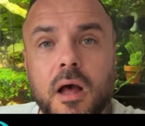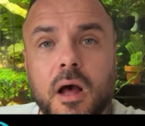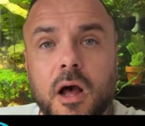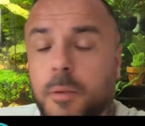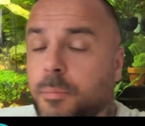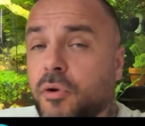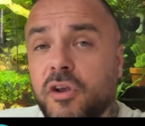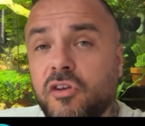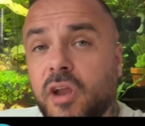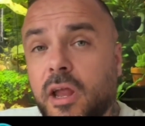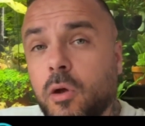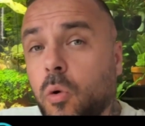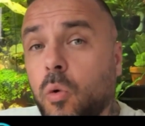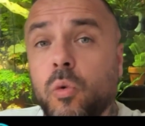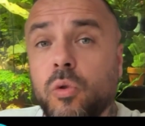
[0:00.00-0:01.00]
I appreciate
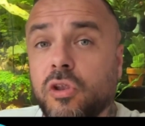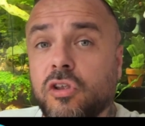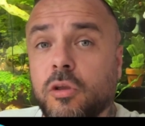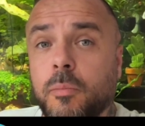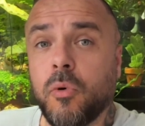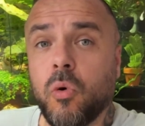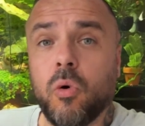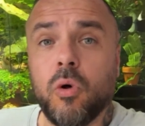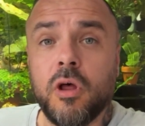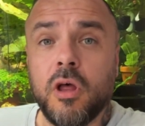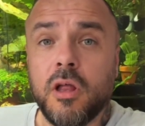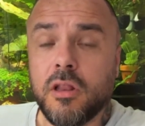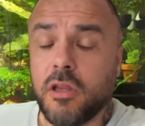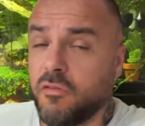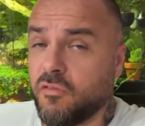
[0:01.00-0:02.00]
all the support
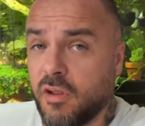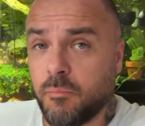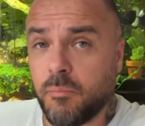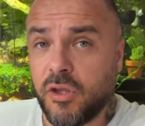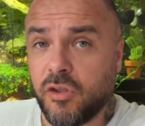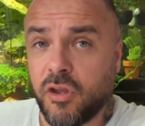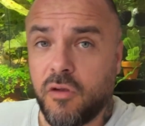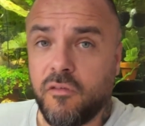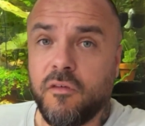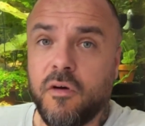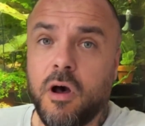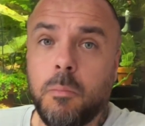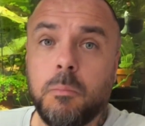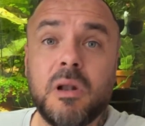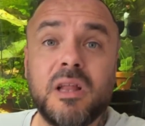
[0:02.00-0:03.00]
that you've given me so
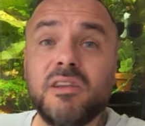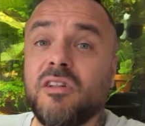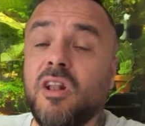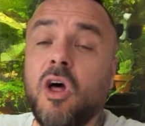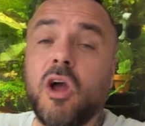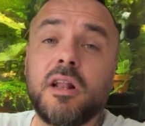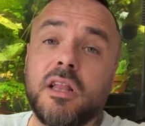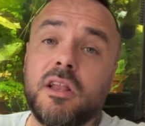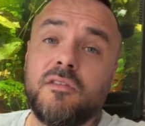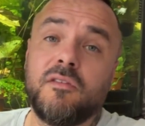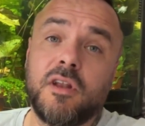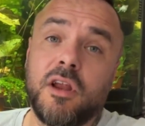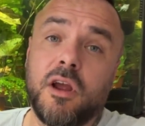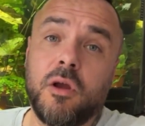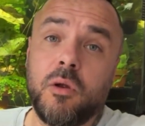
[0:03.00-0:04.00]
far. Please like this
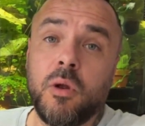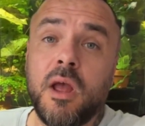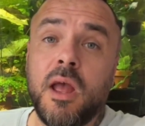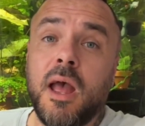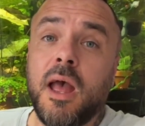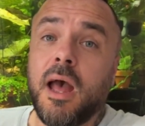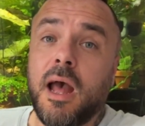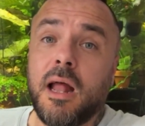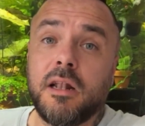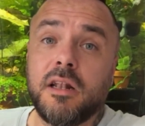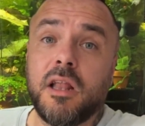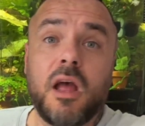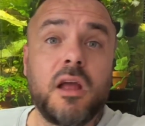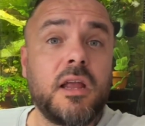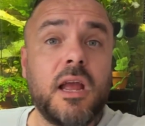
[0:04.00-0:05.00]
video and
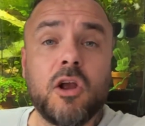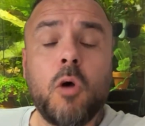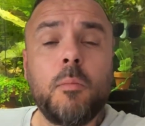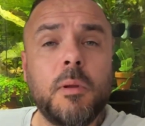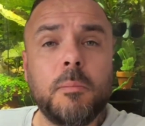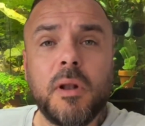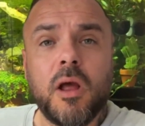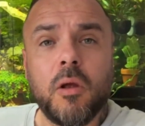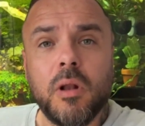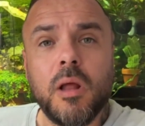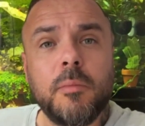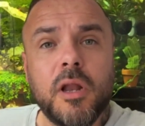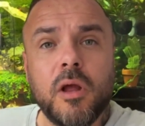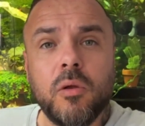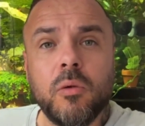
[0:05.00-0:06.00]
yeah, comment below. Let
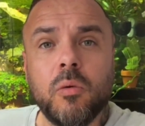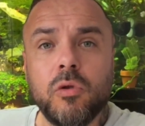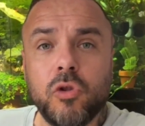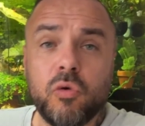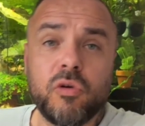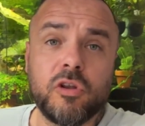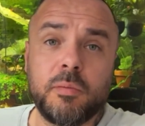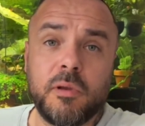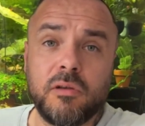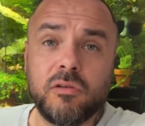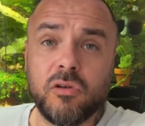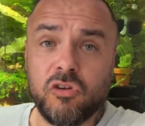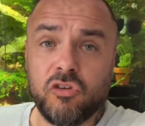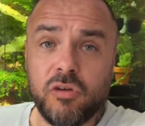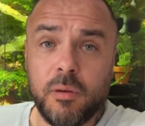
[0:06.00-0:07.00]
me know your experience
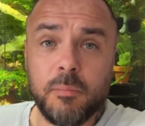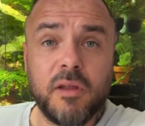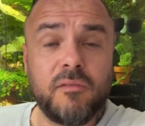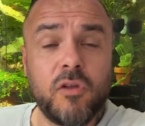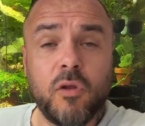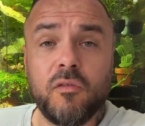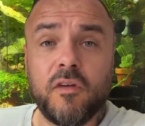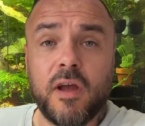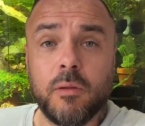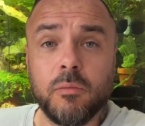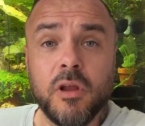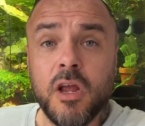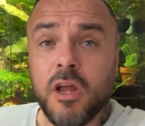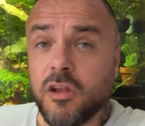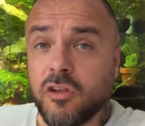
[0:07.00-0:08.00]
on shrimp, if you found
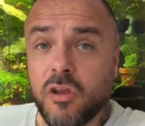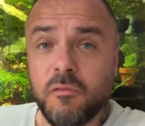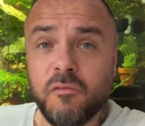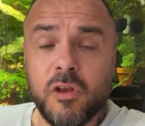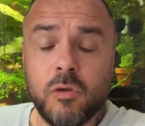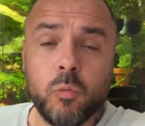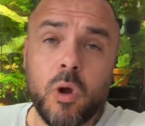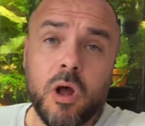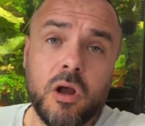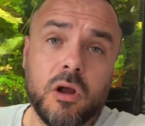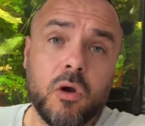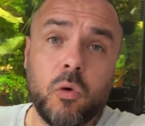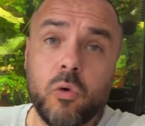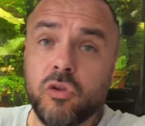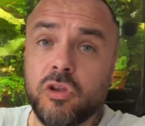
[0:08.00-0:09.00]
certain things work
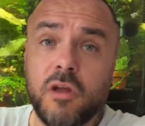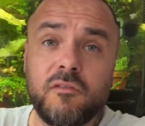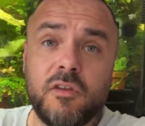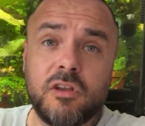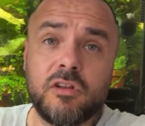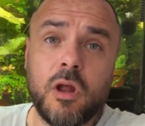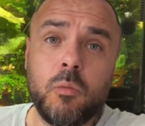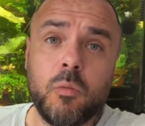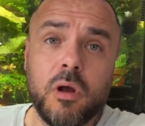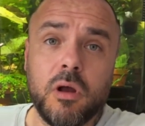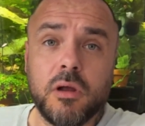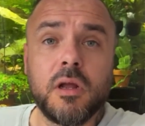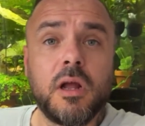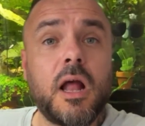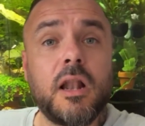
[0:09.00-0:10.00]
or certain things don't
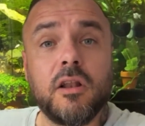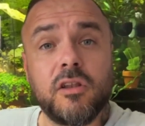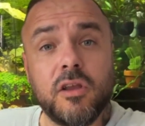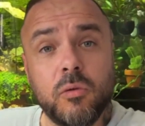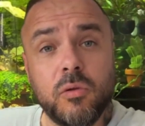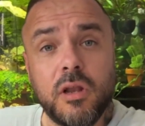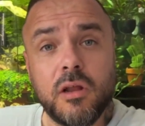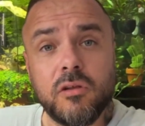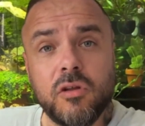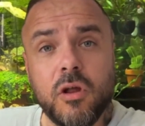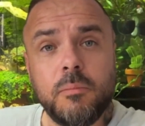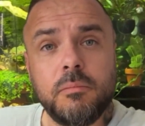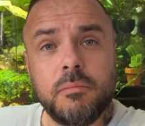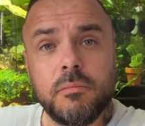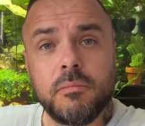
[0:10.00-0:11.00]
work. And until the next
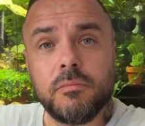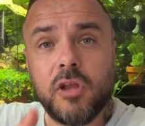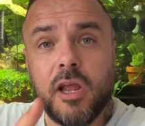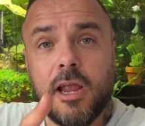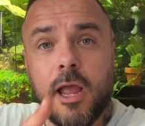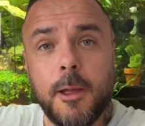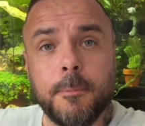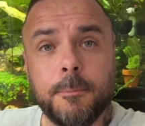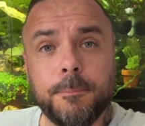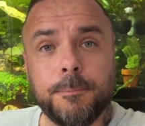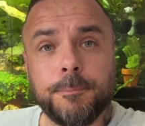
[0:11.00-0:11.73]
time, take care.